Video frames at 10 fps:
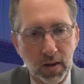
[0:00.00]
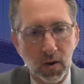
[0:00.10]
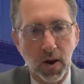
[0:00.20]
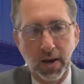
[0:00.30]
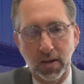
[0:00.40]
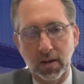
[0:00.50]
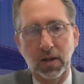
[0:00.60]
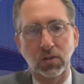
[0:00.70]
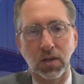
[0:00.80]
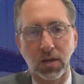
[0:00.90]
I can
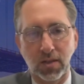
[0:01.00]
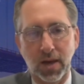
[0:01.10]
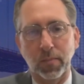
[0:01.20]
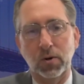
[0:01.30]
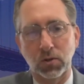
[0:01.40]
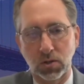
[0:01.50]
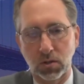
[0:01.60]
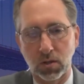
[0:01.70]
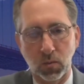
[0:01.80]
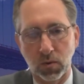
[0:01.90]
now take that
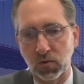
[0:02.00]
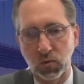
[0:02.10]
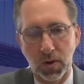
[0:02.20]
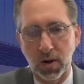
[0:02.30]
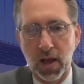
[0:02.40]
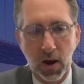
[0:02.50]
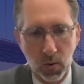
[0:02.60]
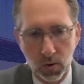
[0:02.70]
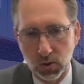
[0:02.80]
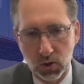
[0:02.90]
person that would have spent an
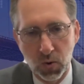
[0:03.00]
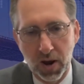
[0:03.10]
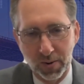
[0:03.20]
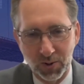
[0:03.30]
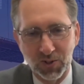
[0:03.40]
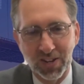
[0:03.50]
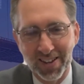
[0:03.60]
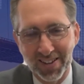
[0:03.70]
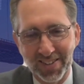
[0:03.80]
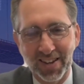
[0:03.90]
hour or 2 hours
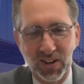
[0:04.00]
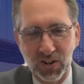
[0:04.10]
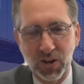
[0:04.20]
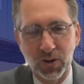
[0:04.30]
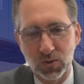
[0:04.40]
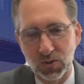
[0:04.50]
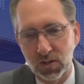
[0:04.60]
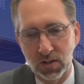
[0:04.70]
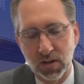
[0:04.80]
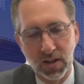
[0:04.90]
taking notes
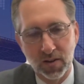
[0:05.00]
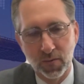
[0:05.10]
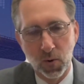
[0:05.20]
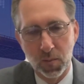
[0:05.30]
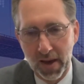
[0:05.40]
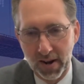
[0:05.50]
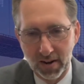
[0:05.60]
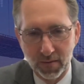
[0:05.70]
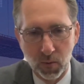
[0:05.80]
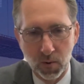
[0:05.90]
and
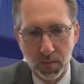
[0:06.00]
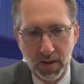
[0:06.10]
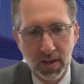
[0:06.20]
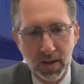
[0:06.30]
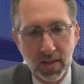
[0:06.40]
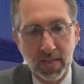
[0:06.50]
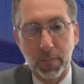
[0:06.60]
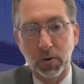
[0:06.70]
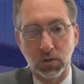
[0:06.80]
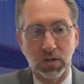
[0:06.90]
formatting it for me.
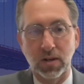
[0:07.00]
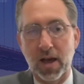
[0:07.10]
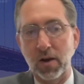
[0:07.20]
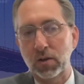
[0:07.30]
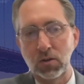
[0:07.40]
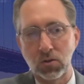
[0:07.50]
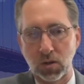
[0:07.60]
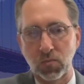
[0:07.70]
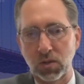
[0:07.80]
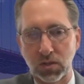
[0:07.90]
That person now can do
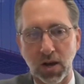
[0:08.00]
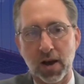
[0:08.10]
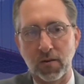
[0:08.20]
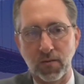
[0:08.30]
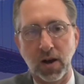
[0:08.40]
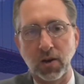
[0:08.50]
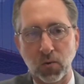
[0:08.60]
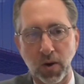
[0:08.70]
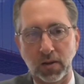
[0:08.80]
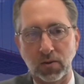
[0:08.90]
something that's a higher
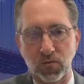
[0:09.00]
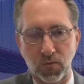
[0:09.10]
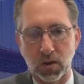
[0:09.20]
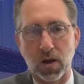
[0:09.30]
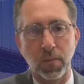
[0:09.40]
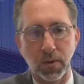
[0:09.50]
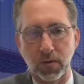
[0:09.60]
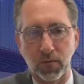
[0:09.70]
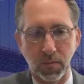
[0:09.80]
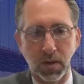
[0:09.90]
value add for the
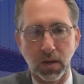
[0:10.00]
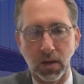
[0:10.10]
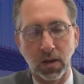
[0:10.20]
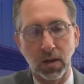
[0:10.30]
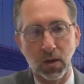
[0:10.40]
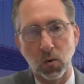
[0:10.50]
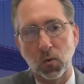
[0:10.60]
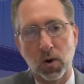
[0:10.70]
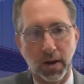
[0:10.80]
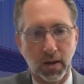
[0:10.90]
company, for me,
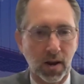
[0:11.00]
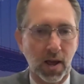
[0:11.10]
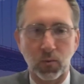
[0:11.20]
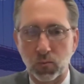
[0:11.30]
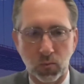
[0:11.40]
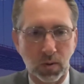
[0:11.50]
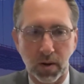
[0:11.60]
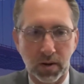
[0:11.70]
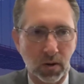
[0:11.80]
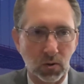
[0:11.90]
where I can now read
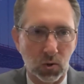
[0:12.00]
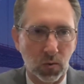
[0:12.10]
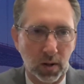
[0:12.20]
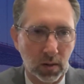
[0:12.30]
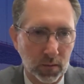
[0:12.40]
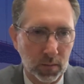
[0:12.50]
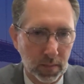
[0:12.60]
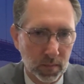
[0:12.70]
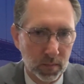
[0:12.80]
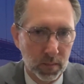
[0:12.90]
my notes directly
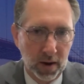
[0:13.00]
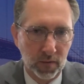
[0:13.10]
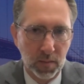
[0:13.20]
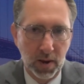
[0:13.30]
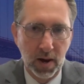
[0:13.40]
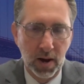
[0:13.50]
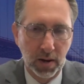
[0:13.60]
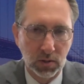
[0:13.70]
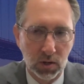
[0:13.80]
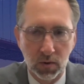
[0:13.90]
back from
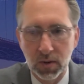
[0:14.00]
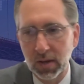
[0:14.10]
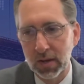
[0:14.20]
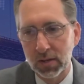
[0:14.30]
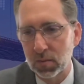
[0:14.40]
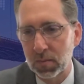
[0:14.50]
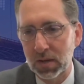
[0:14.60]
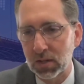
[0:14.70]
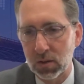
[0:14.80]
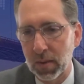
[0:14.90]
AI. So to me,
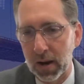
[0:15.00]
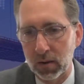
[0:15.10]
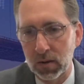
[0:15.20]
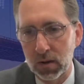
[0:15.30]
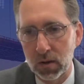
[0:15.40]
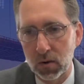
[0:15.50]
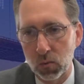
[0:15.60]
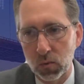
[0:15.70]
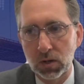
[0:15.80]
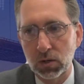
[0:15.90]
it's about
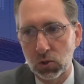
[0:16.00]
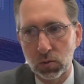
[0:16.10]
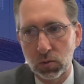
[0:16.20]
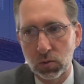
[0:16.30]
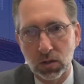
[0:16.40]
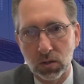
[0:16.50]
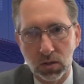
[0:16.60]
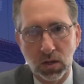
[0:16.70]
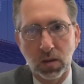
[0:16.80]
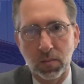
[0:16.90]
redistributing the
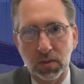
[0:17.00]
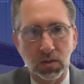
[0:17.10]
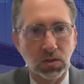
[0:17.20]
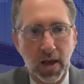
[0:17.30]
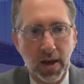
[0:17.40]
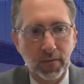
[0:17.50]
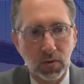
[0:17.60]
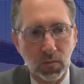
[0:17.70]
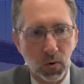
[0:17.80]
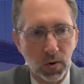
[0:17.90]
team and the staff
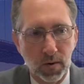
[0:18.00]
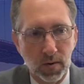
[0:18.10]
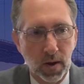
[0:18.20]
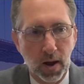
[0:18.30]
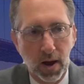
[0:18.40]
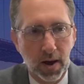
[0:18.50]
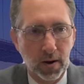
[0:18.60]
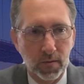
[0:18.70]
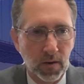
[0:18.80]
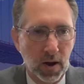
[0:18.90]
to more
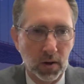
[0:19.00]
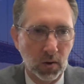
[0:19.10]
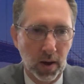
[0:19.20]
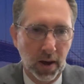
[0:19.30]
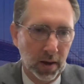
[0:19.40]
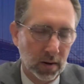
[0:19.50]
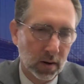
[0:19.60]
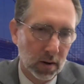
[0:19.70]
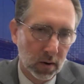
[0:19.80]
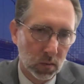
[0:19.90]
higher value add
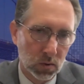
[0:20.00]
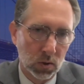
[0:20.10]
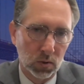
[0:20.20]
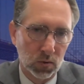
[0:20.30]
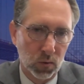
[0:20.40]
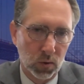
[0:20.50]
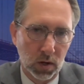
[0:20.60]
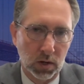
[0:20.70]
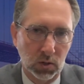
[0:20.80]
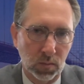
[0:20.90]
results for the
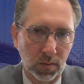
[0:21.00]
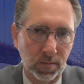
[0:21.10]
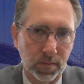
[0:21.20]
customer.